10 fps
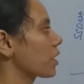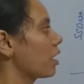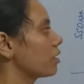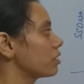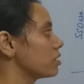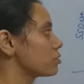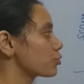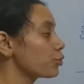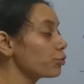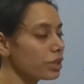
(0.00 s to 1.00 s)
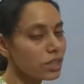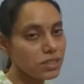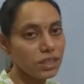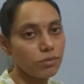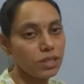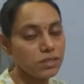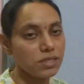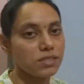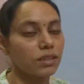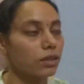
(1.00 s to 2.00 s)
And these unique
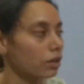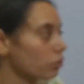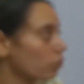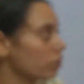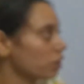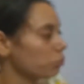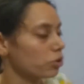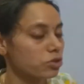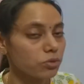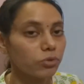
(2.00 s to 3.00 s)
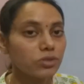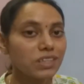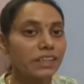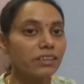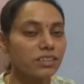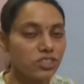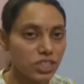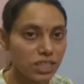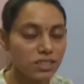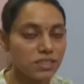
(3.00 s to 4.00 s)
sequences that are coding portion, mostly the
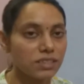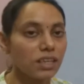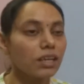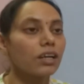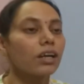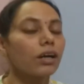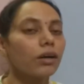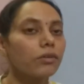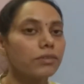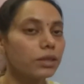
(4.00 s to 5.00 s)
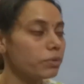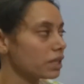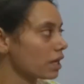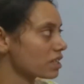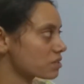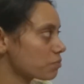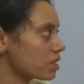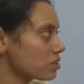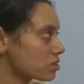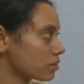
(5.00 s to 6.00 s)
genes, will be
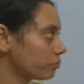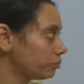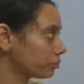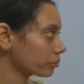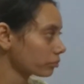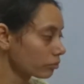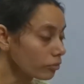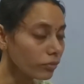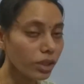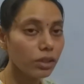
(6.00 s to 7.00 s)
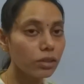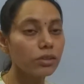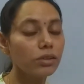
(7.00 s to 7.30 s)
expressed uh,